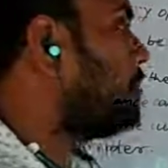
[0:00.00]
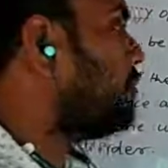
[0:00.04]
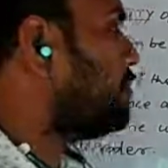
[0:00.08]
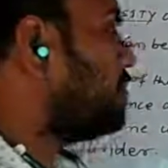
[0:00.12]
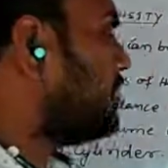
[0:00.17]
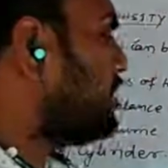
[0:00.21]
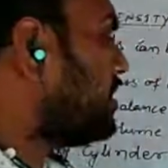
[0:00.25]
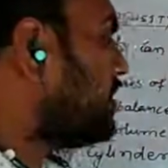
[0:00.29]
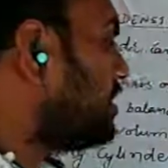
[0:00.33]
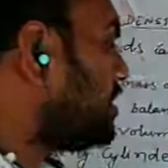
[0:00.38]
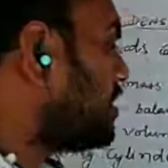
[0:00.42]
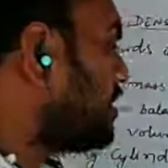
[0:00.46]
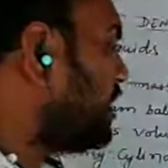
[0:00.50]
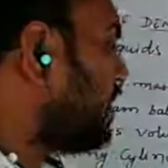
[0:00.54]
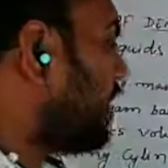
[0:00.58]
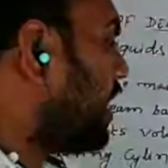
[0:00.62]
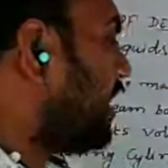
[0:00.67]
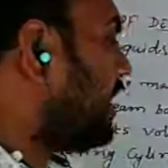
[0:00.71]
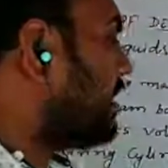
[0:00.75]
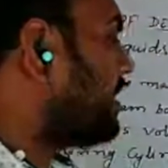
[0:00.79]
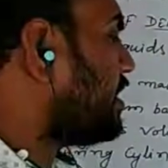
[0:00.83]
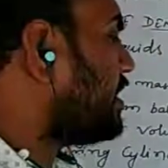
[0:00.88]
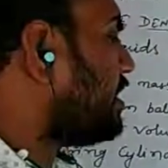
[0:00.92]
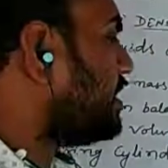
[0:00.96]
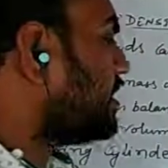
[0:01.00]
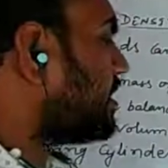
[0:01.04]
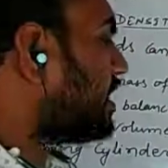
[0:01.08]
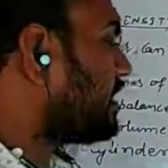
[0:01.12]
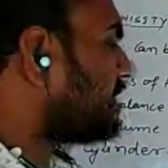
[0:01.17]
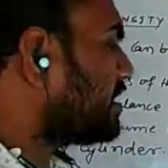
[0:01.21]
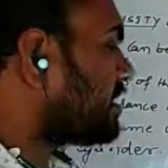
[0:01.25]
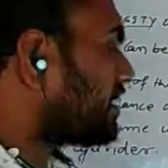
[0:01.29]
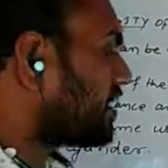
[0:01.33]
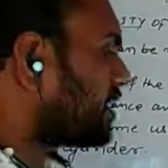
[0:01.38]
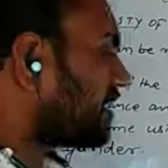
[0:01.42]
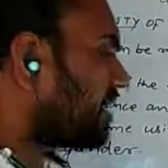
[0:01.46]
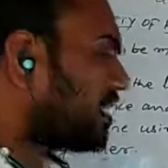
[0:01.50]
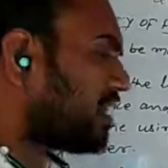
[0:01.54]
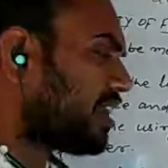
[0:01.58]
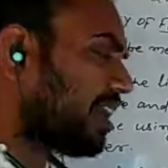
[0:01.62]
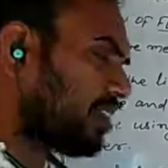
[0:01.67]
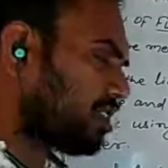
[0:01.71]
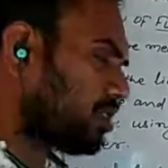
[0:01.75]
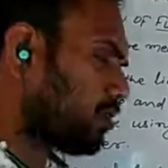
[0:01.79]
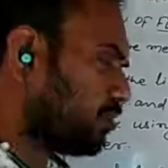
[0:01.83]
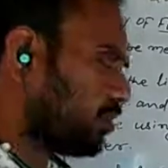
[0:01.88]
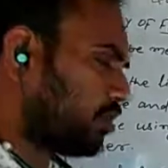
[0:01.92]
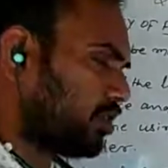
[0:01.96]
Means that it has a
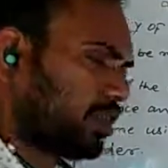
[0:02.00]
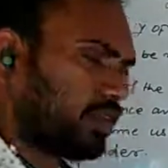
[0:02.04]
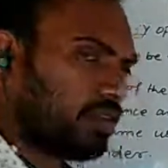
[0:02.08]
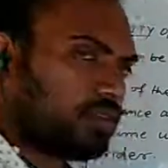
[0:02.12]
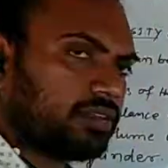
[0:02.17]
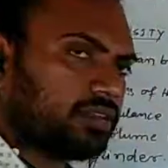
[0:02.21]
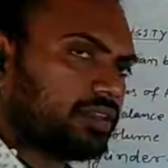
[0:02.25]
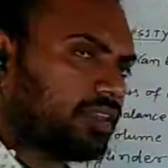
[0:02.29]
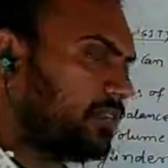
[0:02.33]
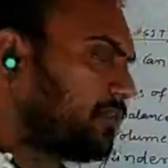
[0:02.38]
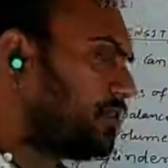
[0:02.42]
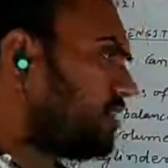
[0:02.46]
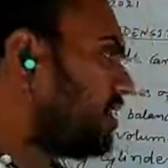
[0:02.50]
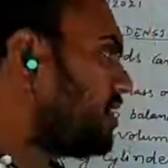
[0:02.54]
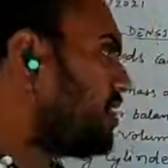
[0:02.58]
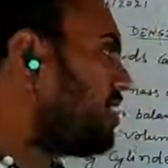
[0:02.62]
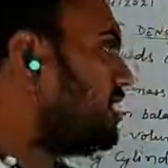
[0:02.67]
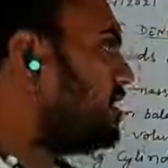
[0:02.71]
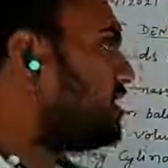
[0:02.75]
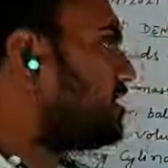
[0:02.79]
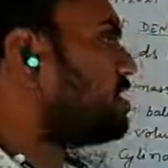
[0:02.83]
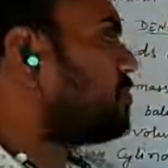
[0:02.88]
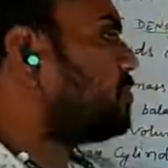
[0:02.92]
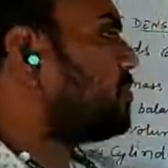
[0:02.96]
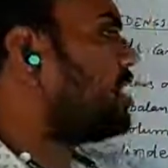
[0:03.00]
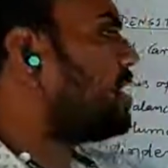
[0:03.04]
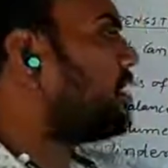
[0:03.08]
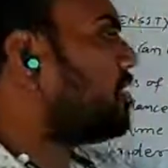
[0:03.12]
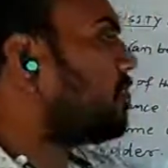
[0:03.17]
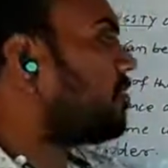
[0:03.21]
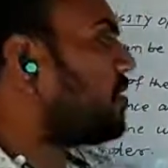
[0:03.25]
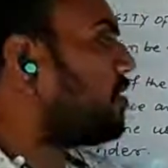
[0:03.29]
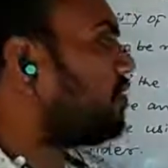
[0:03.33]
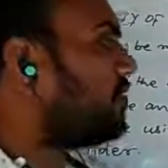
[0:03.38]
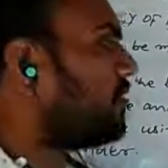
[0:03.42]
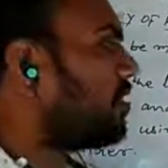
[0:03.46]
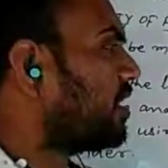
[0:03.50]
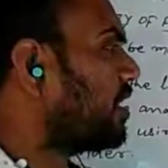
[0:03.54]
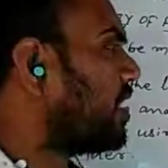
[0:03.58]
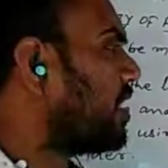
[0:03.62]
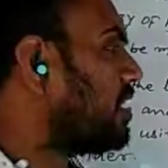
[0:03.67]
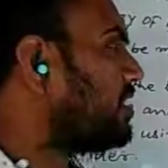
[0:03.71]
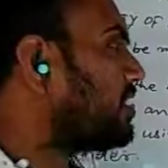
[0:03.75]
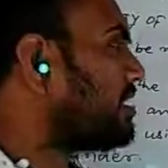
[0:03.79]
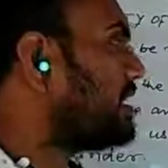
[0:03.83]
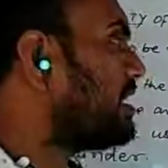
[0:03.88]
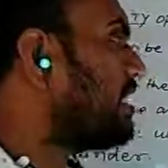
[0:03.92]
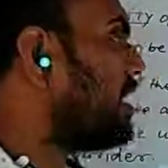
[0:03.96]
glass bottle. Definitely it is made up of
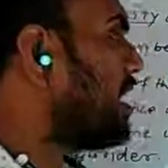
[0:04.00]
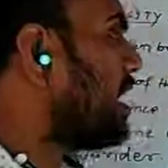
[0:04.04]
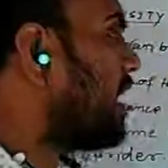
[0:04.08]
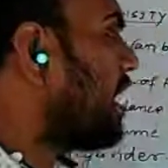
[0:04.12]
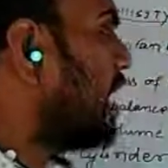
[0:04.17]
glass